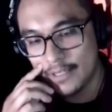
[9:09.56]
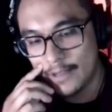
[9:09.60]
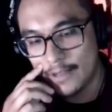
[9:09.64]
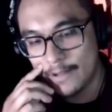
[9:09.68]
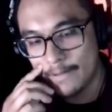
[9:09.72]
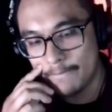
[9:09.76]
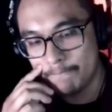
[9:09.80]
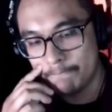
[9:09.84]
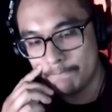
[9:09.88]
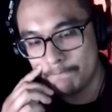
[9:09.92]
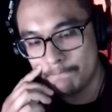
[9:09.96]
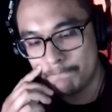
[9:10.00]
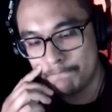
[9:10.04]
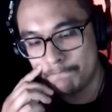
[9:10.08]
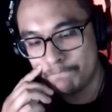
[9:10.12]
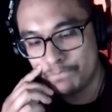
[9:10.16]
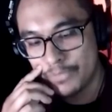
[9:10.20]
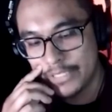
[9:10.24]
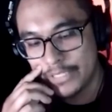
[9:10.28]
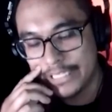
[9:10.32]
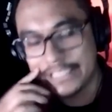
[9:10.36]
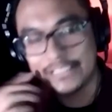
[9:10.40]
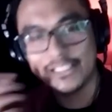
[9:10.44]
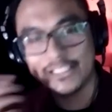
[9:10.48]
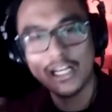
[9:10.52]

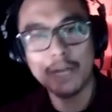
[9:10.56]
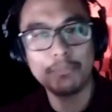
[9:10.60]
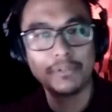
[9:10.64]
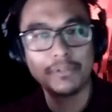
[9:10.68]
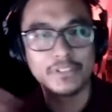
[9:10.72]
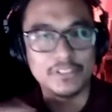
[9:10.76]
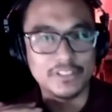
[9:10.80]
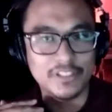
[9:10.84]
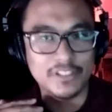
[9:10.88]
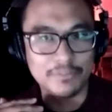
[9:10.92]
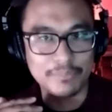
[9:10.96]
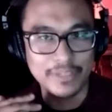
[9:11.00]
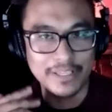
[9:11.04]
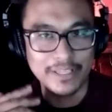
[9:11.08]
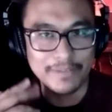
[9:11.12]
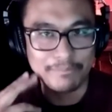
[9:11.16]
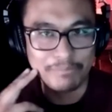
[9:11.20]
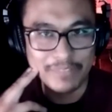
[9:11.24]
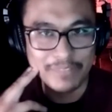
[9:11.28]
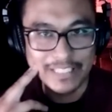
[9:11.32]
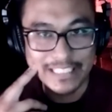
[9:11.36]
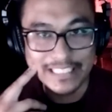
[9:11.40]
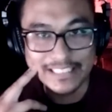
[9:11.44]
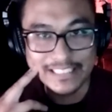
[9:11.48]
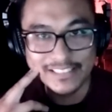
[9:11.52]
the opposite of me.
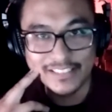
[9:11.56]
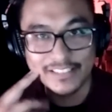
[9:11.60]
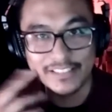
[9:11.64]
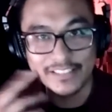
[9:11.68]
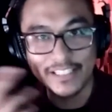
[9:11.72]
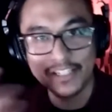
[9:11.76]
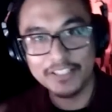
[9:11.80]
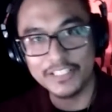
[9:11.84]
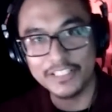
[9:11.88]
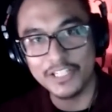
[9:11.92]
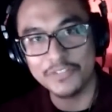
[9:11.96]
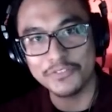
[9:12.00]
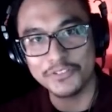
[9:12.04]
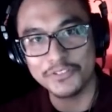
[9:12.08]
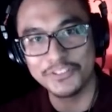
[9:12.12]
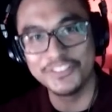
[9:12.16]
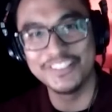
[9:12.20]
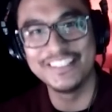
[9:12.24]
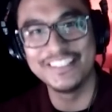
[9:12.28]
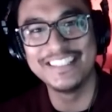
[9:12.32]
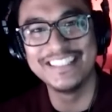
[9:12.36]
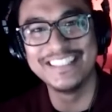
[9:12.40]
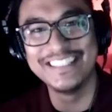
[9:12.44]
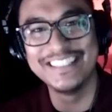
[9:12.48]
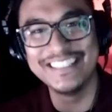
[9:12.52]
He's a daredevil.
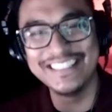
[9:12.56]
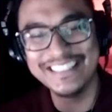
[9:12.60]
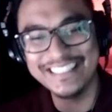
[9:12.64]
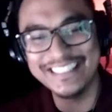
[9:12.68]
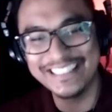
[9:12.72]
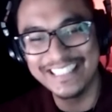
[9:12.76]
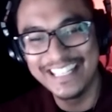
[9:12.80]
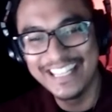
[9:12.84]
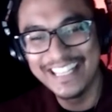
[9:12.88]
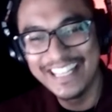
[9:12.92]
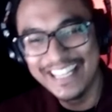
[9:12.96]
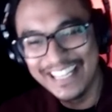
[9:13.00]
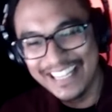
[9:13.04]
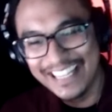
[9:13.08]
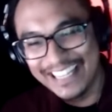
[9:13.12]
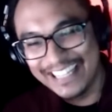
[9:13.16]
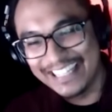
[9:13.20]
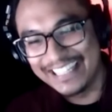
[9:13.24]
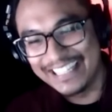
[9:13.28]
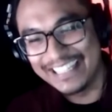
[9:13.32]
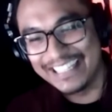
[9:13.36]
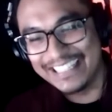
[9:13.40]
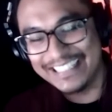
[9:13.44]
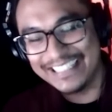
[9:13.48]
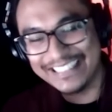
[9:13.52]

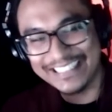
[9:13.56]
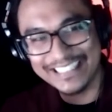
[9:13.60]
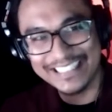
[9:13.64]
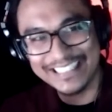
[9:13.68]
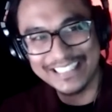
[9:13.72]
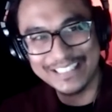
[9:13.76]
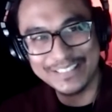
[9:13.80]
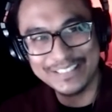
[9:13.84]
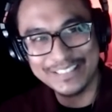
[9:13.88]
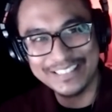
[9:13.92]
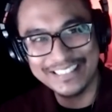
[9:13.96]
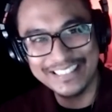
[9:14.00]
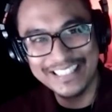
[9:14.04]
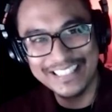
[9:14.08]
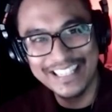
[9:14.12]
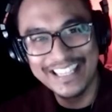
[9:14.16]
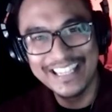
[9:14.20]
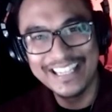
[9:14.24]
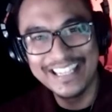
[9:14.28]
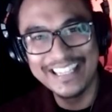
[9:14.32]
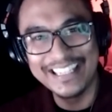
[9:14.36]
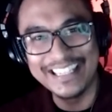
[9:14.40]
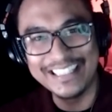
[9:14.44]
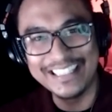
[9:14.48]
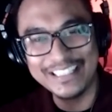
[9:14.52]
he did
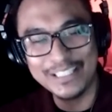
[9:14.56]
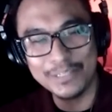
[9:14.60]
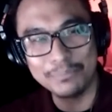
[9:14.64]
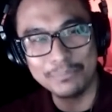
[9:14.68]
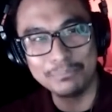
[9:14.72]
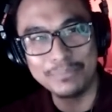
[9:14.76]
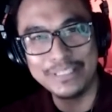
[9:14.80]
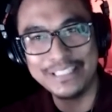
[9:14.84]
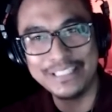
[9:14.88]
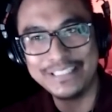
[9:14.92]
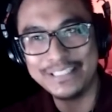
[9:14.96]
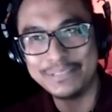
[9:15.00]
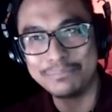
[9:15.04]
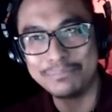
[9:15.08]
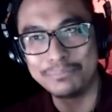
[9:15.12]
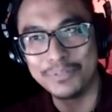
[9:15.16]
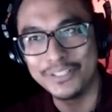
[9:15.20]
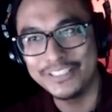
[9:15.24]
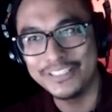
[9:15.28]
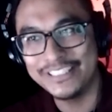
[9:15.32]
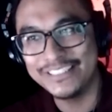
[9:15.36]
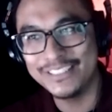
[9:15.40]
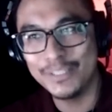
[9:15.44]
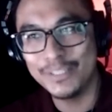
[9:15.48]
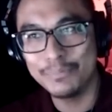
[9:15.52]

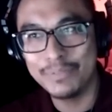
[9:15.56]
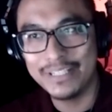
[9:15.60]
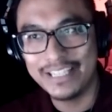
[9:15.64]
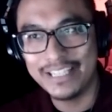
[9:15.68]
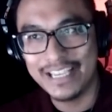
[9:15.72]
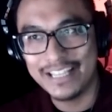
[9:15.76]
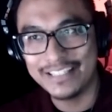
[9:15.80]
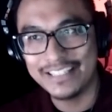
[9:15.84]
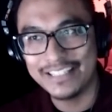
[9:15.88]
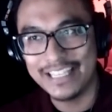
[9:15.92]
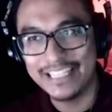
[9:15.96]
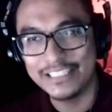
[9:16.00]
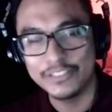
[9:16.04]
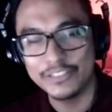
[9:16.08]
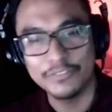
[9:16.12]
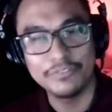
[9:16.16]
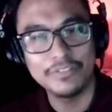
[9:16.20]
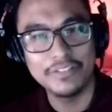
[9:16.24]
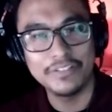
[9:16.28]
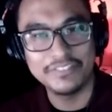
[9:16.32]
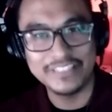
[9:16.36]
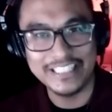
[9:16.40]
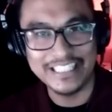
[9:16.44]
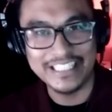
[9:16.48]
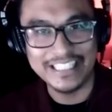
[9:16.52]
bungee jumping at the age of
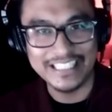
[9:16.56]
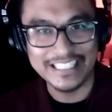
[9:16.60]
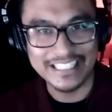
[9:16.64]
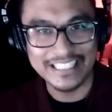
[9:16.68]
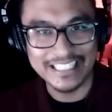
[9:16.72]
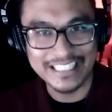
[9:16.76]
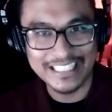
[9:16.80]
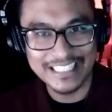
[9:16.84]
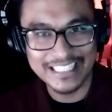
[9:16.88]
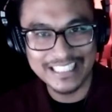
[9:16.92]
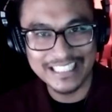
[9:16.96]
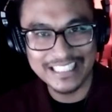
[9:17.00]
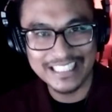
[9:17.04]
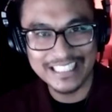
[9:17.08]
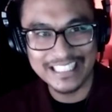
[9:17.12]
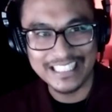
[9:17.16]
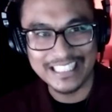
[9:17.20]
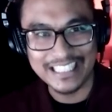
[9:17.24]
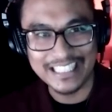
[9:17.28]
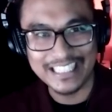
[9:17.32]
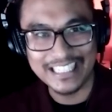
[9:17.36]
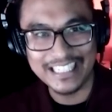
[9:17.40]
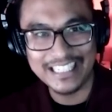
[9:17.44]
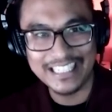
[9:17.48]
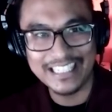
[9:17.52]
15.
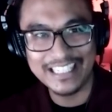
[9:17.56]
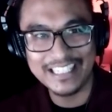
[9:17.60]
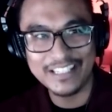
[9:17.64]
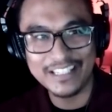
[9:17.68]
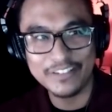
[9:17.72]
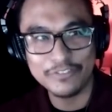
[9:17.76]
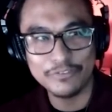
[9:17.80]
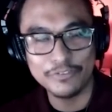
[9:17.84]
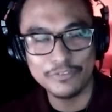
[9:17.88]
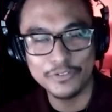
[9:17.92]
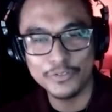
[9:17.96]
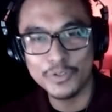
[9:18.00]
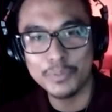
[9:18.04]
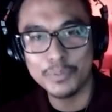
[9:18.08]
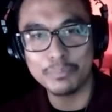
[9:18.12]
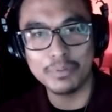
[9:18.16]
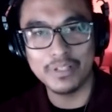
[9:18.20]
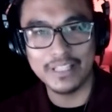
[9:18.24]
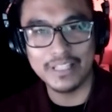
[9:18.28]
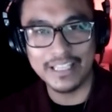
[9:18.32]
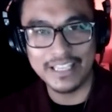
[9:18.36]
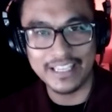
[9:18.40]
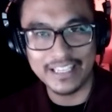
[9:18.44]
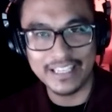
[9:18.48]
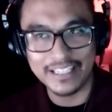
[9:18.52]
He flew a
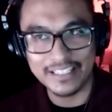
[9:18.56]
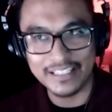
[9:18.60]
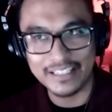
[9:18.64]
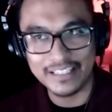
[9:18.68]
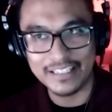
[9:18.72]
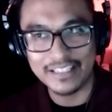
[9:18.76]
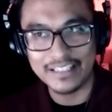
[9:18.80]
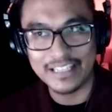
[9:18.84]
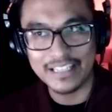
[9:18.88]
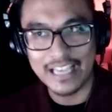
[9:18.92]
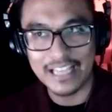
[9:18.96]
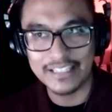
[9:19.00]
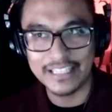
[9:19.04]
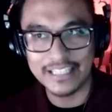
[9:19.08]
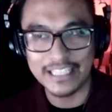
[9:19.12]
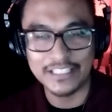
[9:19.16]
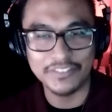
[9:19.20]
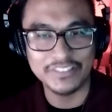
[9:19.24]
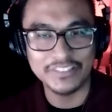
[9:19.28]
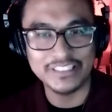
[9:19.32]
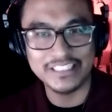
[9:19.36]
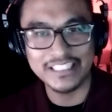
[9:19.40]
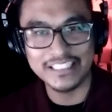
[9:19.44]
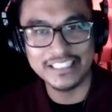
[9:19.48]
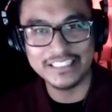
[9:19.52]
plane at the age
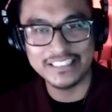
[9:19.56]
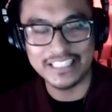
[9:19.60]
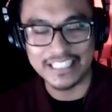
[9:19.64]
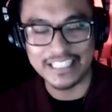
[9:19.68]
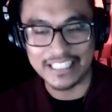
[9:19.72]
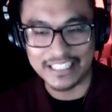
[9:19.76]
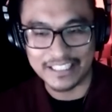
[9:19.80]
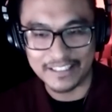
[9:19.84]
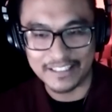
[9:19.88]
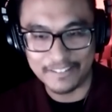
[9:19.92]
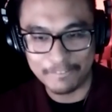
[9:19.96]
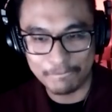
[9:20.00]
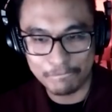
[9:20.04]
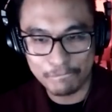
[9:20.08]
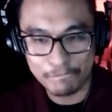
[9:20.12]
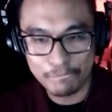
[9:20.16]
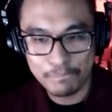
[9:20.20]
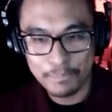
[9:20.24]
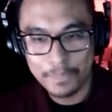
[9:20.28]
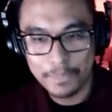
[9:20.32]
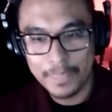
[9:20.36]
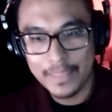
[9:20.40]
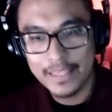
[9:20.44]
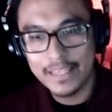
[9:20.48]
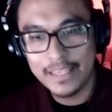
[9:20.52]
of 16.
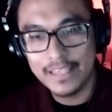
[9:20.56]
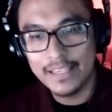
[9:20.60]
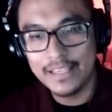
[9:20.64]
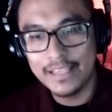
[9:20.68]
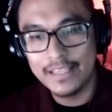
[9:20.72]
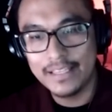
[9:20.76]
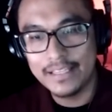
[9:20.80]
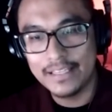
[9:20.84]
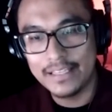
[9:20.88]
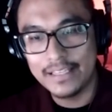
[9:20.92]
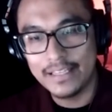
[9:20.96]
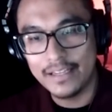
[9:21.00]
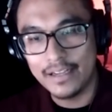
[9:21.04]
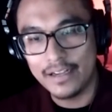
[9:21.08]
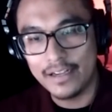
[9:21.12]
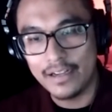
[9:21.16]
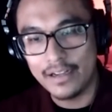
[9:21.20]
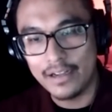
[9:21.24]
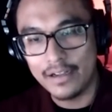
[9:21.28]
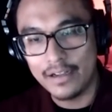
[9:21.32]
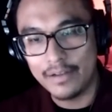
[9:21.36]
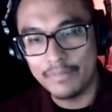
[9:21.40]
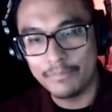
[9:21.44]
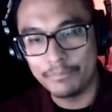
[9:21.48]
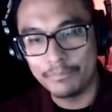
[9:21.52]

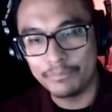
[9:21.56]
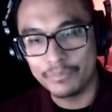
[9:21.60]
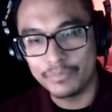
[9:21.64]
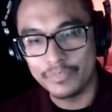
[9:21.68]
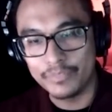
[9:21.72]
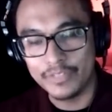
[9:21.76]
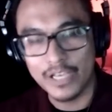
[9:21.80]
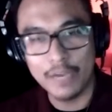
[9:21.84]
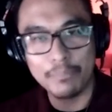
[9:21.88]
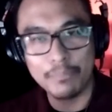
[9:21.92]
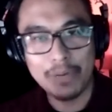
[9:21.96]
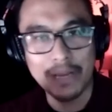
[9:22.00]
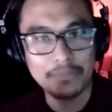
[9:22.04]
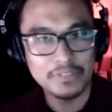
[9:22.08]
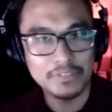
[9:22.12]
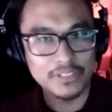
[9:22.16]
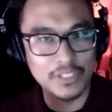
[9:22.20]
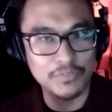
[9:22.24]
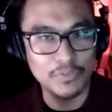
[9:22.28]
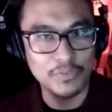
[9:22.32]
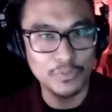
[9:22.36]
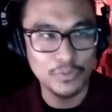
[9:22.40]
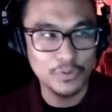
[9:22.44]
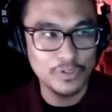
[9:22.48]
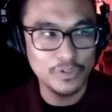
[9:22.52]
Not by
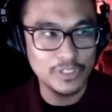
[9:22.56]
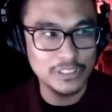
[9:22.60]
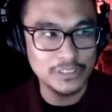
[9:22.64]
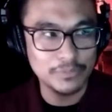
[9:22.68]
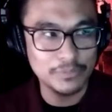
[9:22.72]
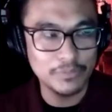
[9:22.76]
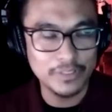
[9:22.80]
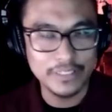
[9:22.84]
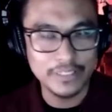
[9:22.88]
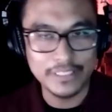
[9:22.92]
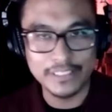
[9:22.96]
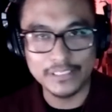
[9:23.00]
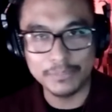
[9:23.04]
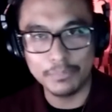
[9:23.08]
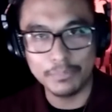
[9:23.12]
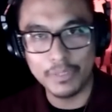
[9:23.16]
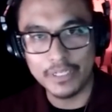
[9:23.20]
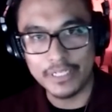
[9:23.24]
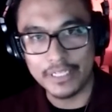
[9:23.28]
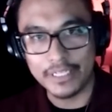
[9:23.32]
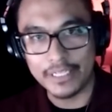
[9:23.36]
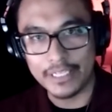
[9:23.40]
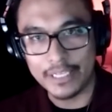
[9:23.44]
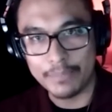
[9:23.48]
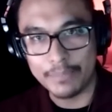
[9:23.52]
himself, of course, with his
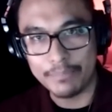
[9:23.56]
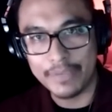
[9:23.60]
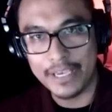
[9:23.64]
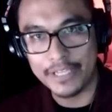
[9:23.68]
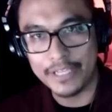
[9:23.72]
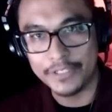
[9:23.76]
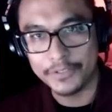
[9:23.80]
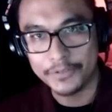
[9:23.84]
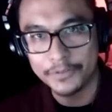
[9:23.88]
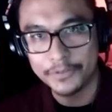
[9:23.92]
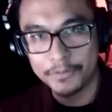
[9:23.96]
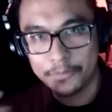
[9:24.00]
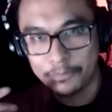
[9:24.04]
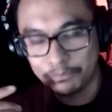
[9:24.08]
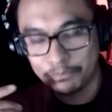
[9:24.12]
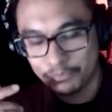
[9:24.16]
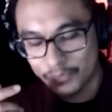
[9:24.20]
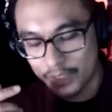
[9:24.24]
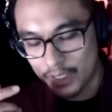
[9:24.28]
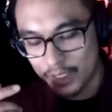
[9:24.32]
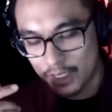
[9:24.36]
buddy Emmanuel,